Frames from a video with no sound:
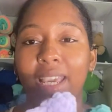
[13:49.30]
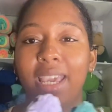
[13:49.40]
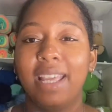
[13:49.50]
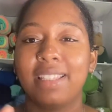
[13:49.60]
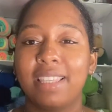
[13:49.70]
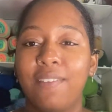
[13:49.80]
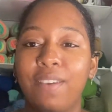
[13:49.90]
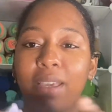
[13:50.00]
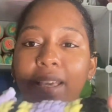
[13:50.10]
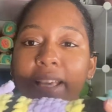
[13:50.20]
It's
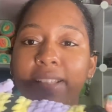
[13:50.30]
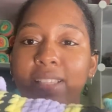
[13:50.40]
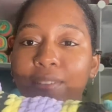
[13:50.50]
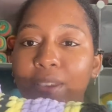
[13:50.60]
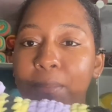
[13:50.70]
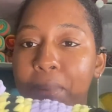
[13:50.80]
giving